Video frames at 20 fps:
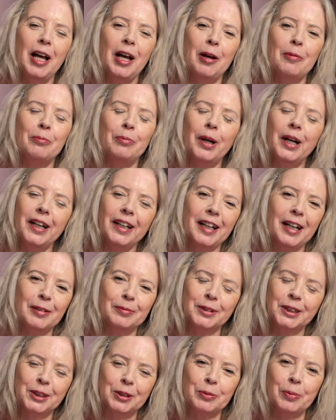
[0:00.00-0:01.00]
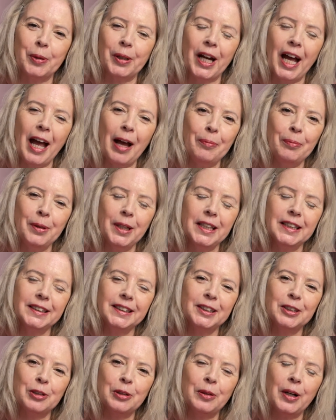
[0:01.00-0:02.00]
but I'm super happy.
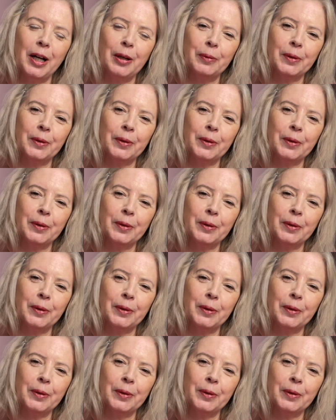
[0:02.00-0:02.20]
So I